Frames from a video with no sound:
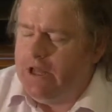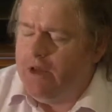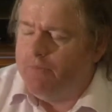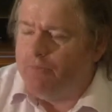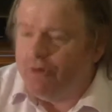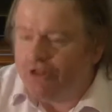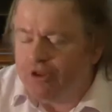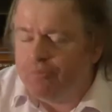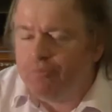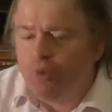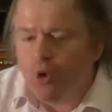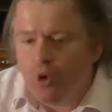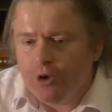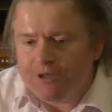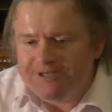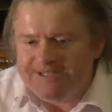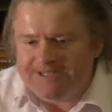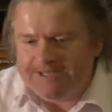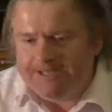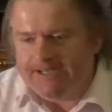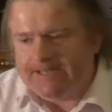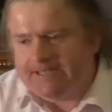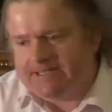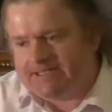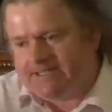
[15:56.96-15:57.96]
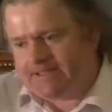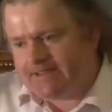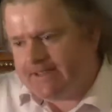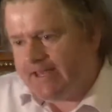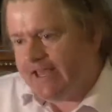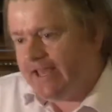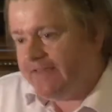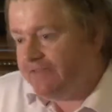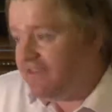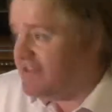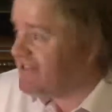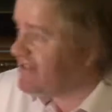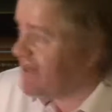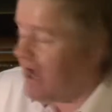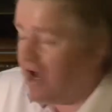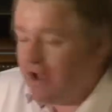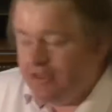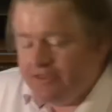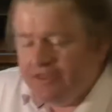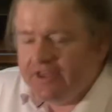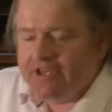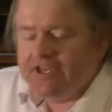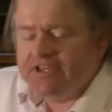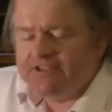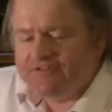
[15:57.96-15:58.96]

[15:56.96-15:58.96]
But the point is this, I think,